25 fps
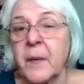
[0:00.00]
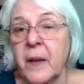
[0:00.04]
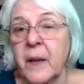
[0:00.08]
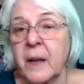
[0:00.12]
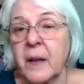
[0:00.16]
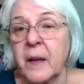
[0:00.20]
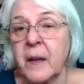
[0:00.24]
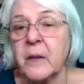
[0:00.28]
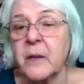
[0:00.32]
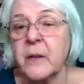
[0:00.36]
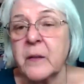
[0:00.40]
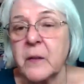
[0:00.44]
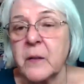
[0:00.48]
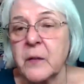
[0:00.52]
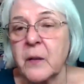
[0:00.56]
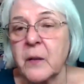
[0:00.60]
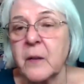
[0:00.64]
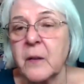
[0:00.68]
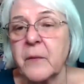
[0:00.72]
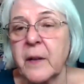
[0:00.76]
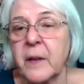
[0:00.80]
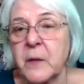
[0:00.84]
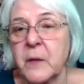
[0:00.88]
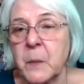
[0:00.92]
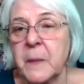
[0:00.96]
that could
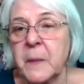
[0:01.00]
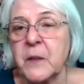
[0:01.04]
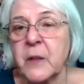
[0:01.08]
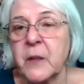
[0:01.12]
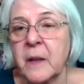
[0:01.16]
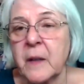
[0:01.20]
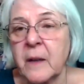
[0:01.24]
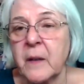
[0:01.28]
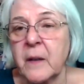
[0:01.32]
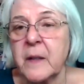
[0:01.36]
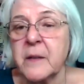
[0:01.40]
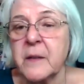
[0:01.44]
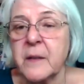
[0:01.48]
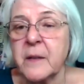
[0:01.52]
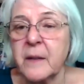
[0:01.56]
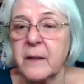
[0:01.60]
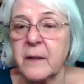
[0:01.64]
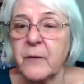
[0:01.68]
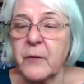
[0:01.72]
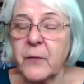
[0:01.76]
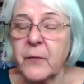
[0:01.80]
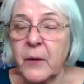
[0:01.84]
serve as missionaries